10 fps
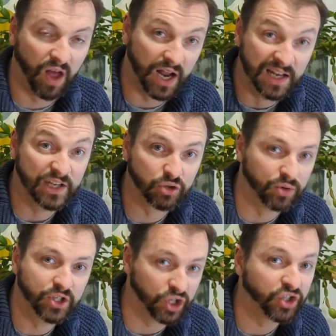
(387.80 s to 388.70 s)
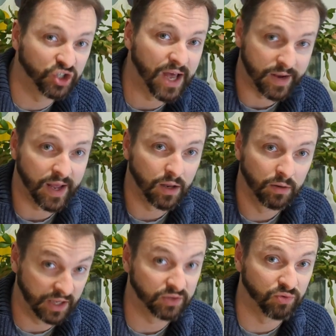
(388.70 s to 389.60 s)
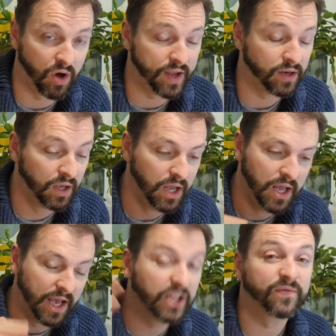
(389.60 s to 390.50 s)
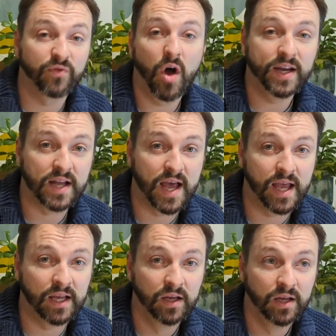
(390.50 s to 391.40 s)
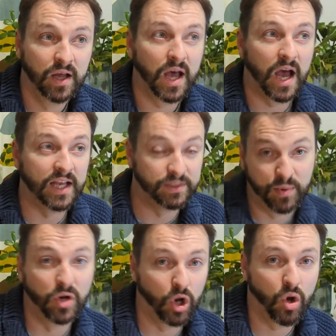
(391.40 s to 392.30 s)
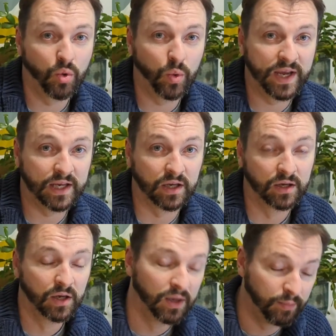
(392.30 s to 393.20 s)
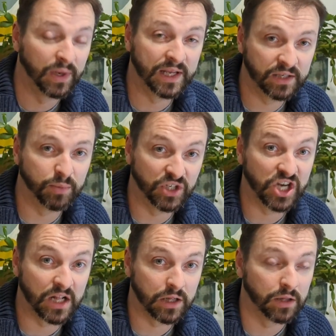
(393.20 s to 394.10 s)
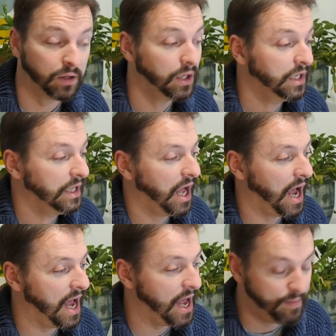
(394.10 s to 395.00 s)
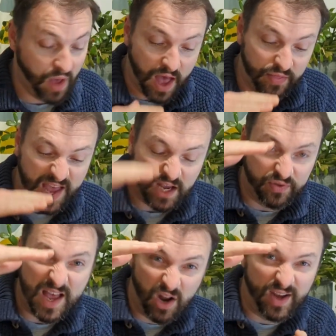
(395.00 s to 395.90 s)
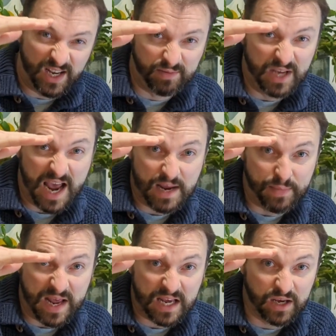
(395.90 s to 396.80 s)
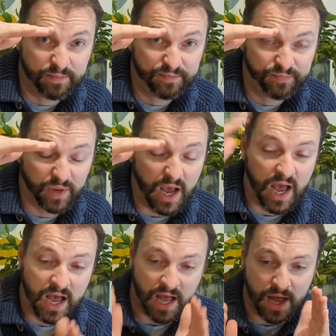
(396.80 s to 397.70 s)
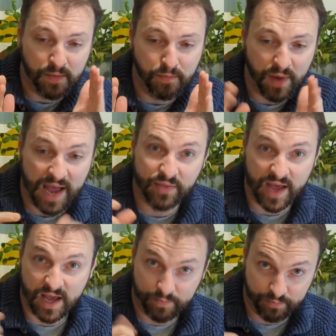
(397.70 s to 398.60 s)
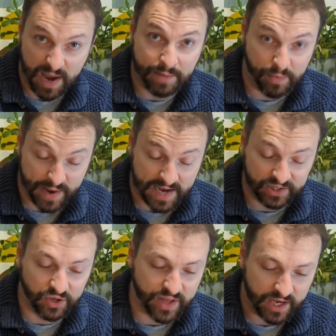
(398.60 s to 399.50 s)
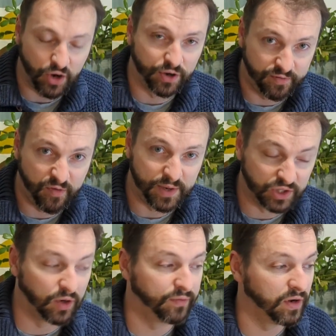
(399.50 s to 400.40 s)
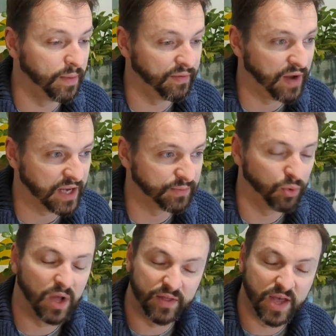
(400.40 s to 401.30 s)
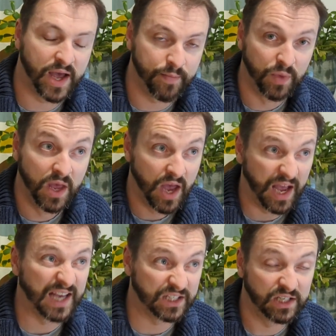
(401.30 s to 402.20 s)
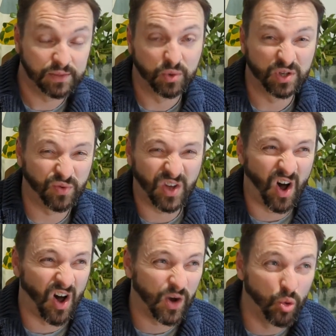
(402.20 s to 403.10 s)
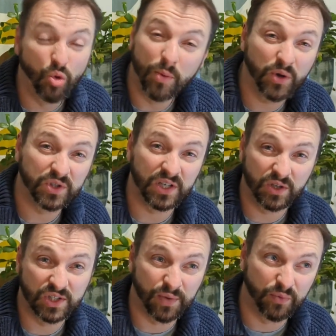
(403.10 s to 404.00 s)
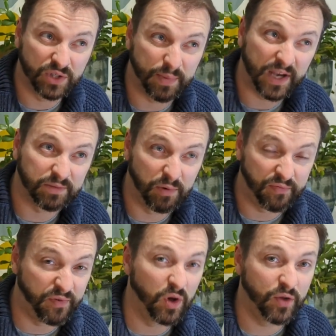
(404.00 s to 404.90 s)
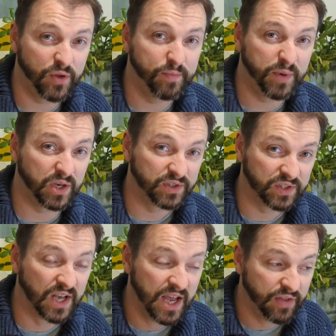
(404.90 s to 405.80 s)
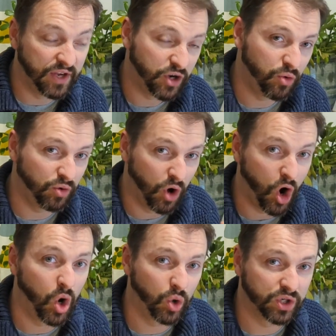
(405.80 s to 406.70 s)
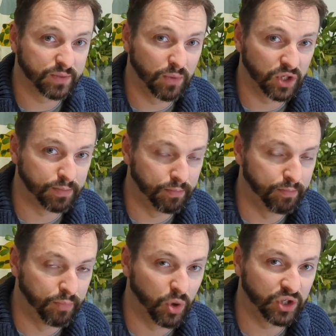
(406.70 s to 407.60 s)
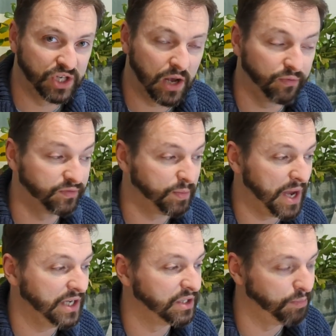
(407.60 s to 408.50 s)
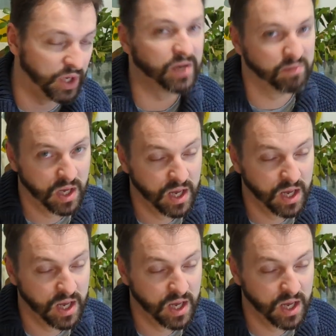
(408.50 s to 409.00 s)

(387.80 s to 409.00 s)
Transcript: I literally just said it. That's right. It's Friday. It's been a long week. Please be gentle. And they're like yay big, and they're paperback, so they're kind of a bit soft and a bit flexible. And they're actually, to be honest with you, I almost in some respects prefer them because they don't hog as much bookshelf space. But